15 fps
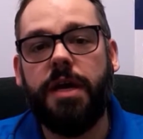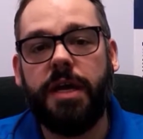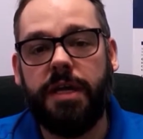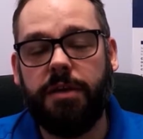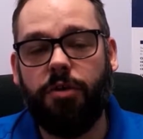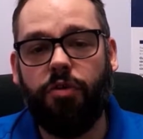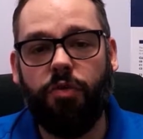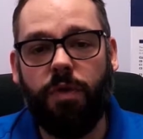
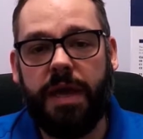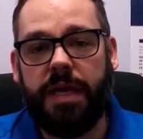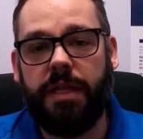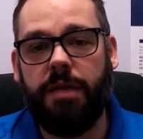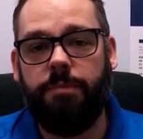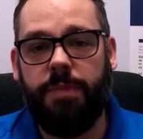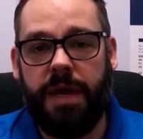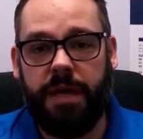can
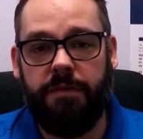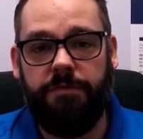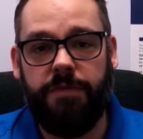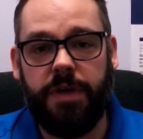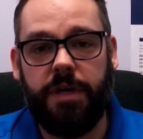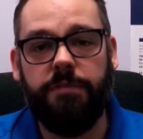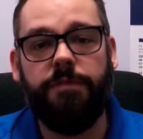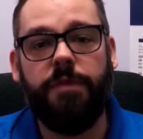greatly
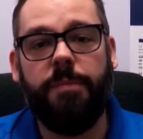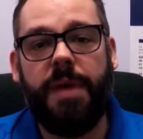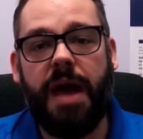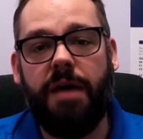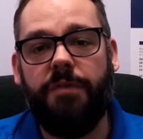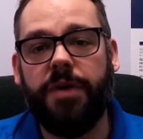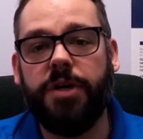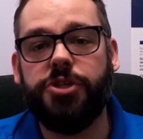benefit from
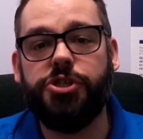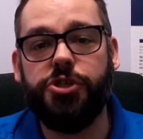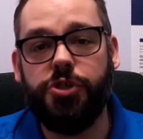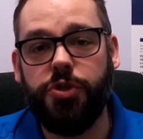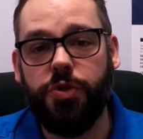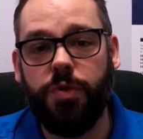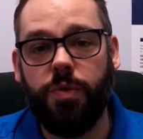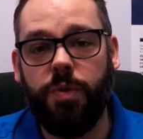having a
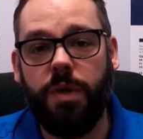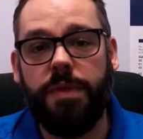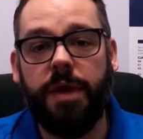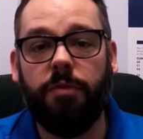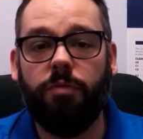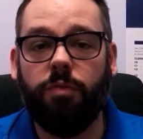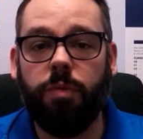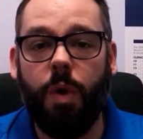shoe
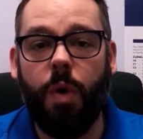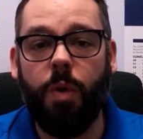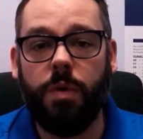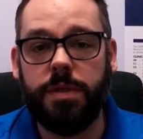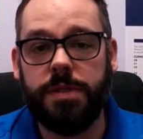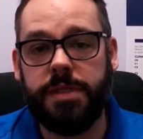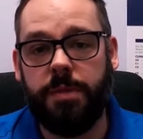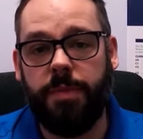that
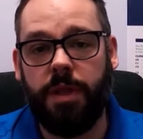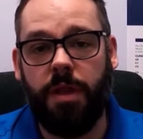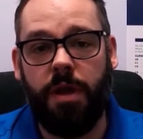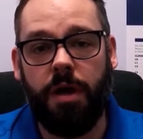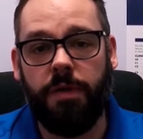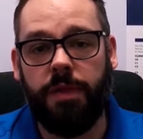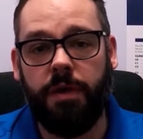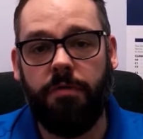rolls them
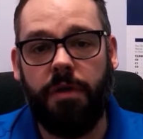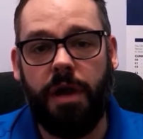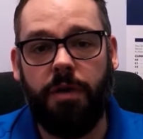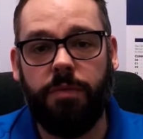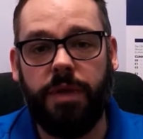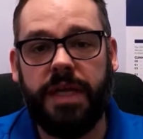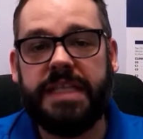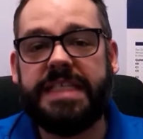along the
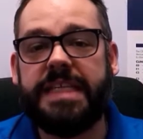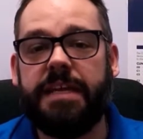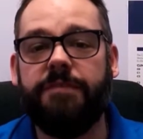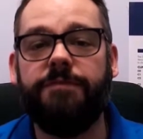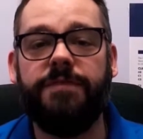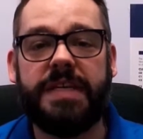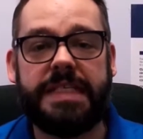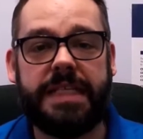ground instead of
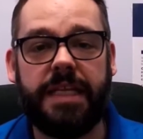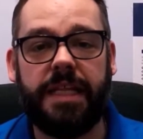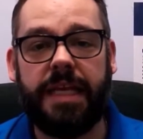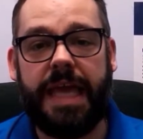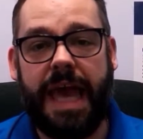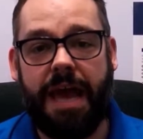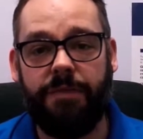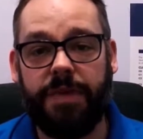physically
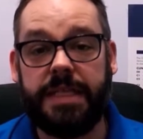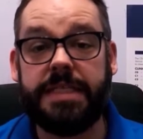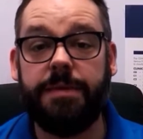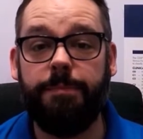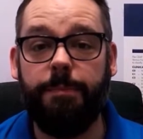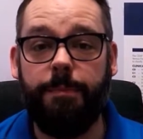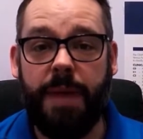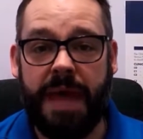having to
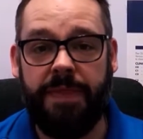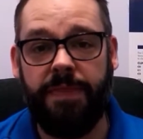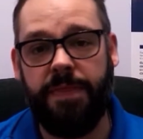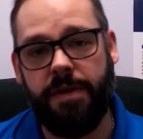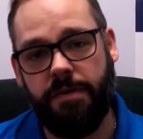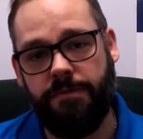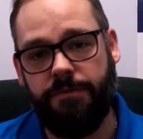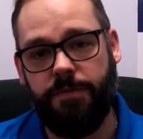bend
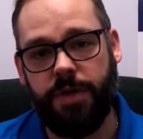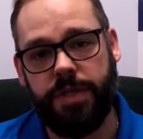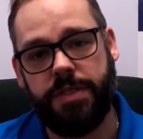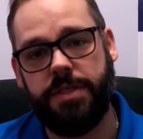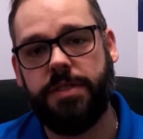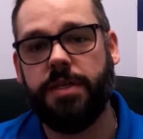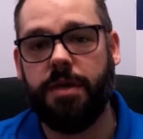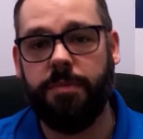their foot
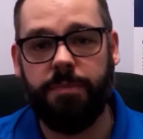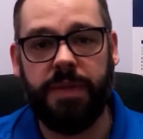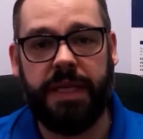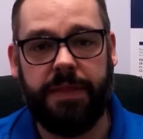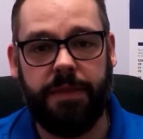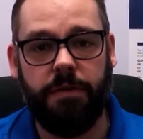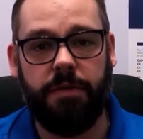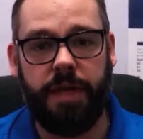to
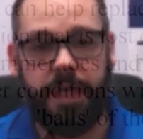complete their